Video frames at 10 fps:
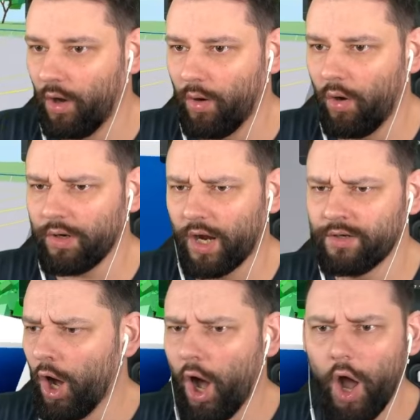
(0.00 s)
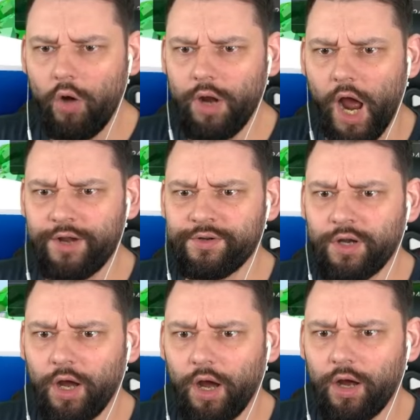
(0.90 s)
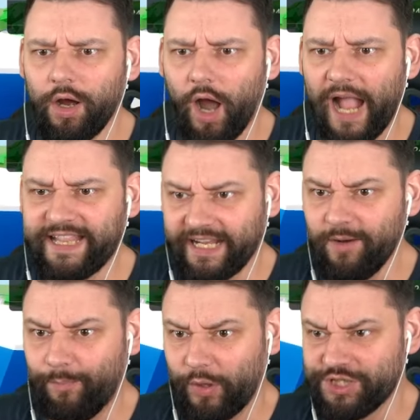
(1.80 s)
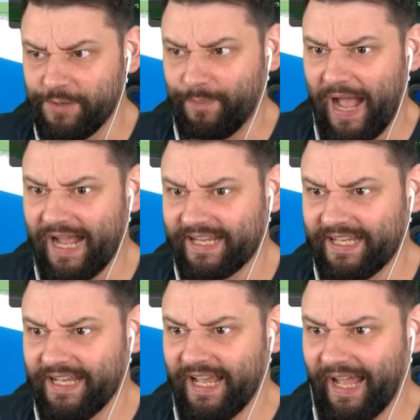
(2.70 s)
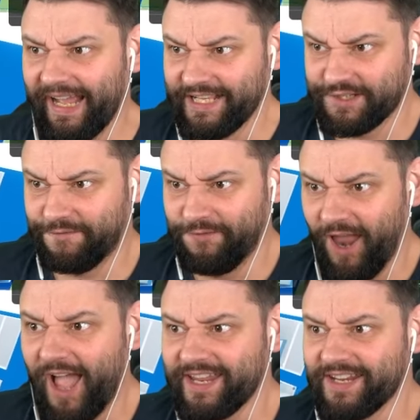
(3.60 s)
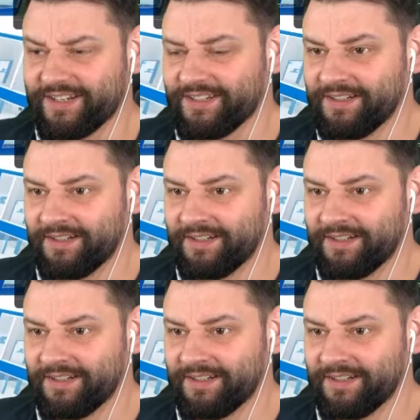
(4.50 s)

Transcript: Oh, hold on. Hold on. I didn't push it back. It's flying.